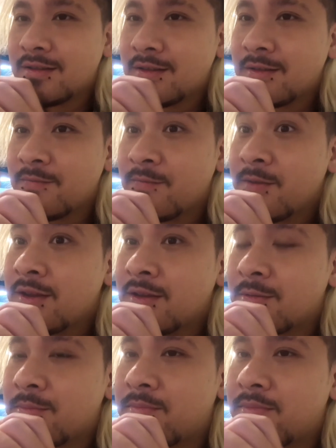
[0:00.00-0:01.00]
little
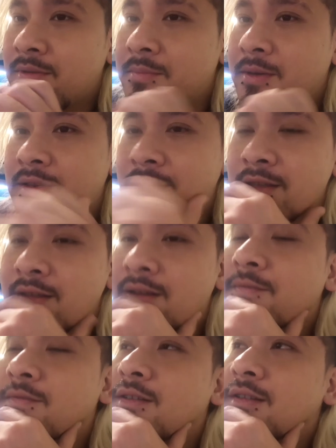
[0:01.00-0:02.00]
video bits that
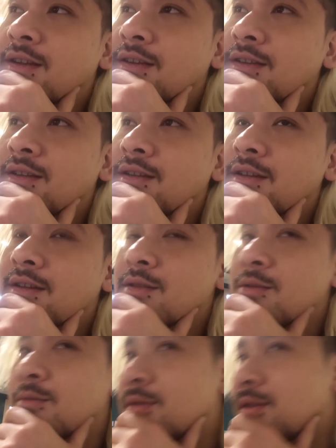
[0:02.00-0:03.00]
I've collected
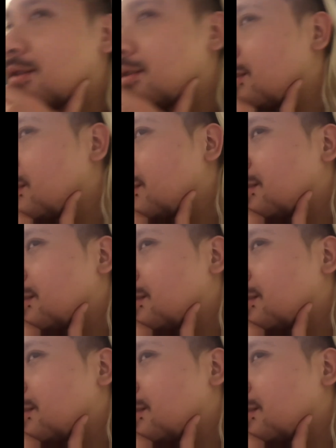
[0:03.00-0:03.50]
through this